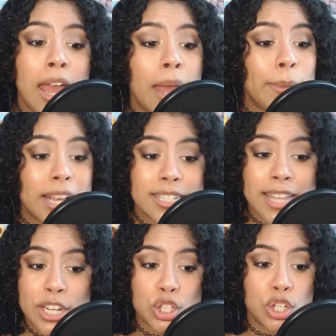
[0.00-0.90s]
because
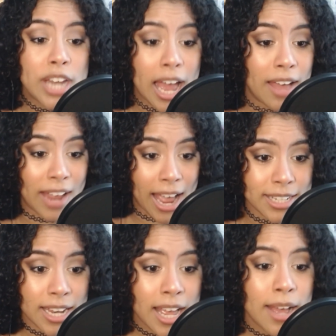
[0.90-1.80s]
they should have
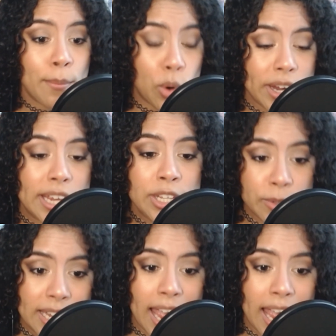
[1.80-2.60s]
cast more Inuit